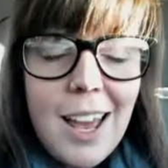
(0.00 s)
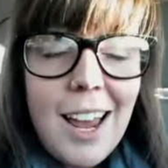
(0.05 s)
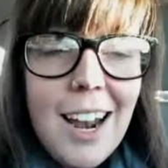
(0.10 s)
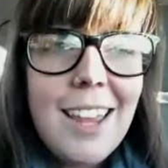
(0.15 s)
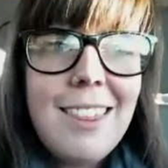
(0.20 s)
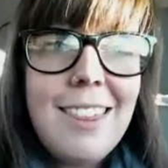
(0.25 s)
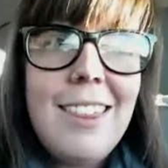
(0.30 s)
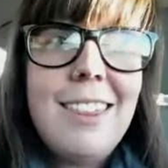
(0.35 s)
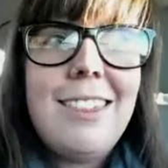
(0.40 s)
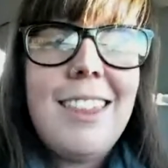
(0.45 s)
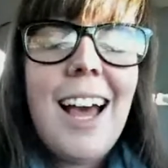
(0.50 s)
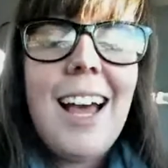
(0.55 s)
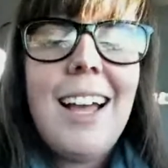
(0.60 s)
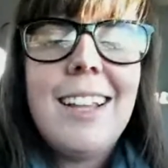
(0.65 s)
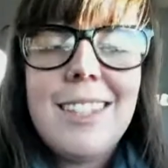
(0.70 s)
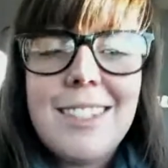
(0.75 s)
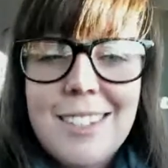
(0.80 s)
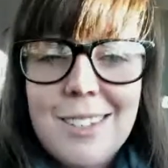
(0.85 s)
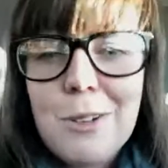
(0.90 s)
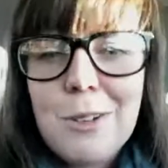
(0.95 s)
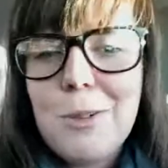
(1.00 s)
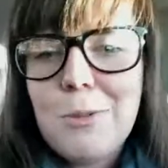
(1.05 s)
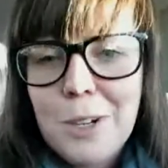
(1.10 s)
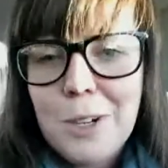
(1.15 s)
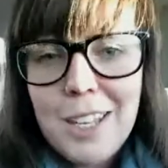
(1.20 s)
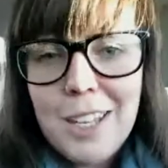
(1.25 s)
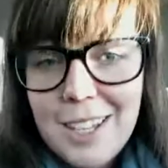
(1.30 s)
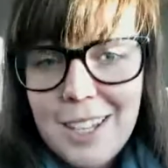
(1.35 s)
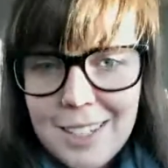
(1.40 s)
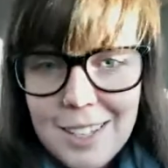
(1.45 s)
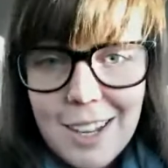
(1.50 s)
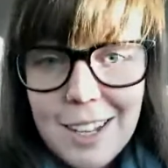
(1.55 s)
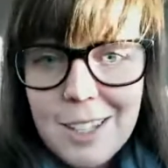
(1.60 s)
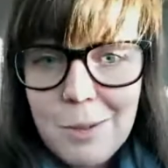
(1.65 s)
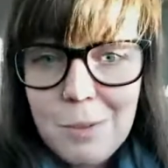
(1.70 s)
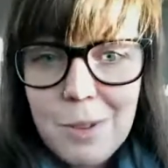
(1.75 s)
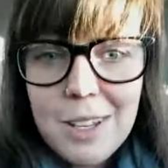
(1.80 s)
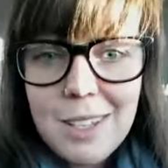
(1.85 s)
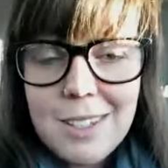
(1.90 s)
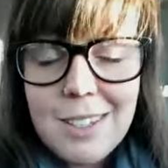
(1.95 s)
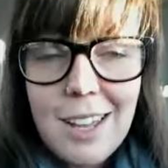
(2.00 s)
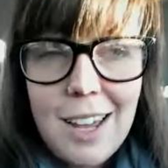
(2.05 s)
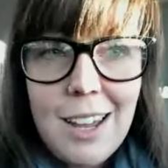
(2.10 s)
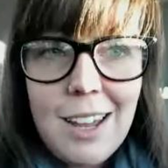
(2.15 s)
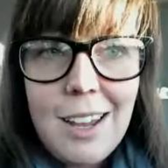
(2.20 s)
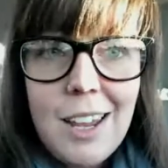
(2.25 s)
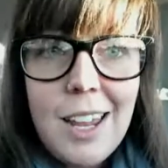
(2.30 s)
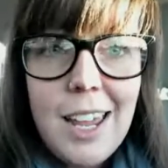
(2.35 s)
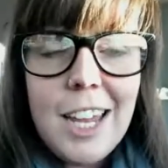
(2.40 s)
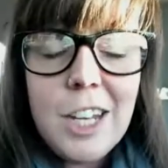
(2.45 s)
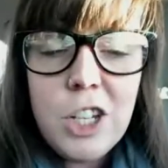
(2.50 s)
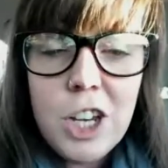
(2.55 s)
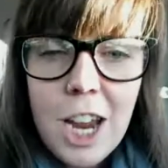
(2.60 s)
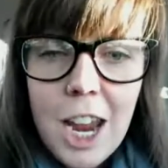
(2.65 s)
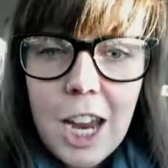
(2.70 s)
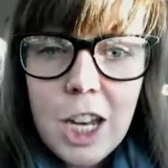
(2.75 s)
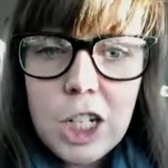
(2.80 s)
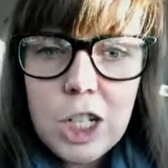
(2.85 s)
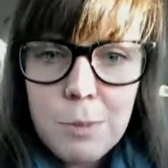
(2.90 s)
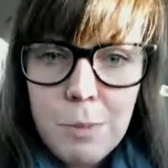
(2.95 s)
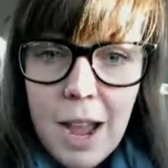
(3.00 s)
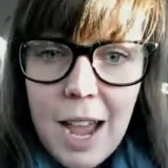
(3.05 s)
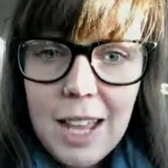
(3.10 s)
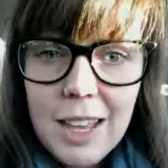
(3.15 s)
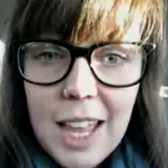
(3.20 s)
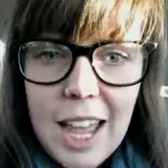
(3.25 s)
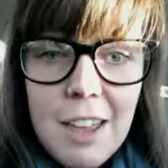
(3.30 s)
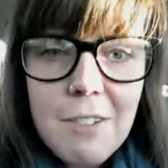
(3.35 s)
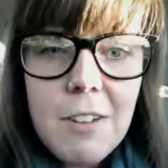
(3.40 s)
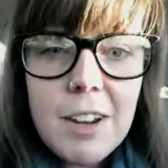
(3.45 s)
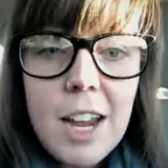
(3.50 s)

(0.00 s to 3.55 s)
And I think that's what really excites me, is that it changed my life,